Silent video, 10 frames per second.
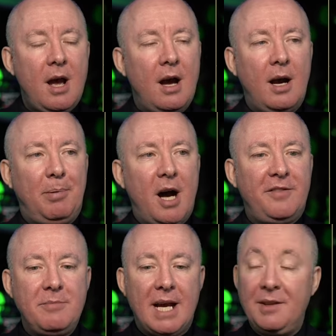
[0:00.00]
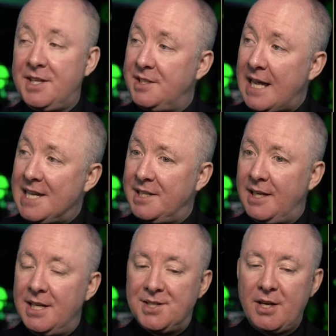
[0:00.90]
Apart from that, this is as it
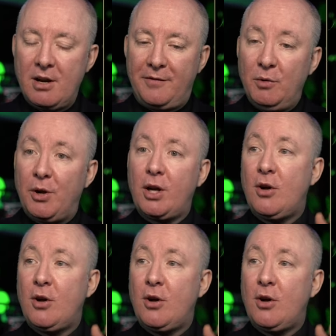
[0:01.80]
is. So if you want to